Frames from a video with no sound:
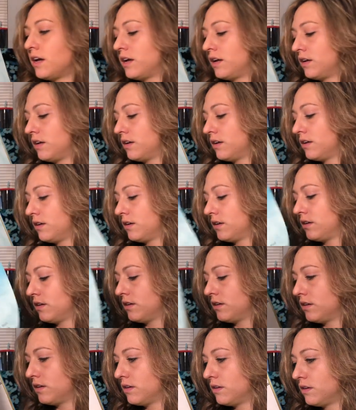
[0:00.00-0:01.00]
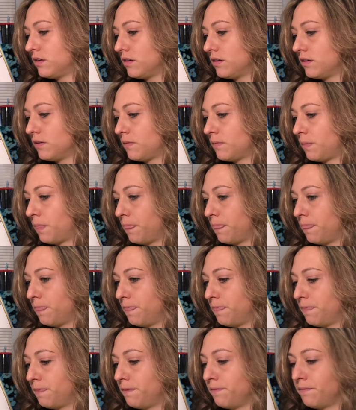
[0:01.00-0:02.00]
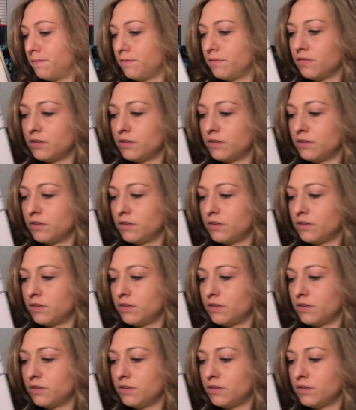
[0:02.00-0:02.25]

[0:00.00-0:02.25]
(silence)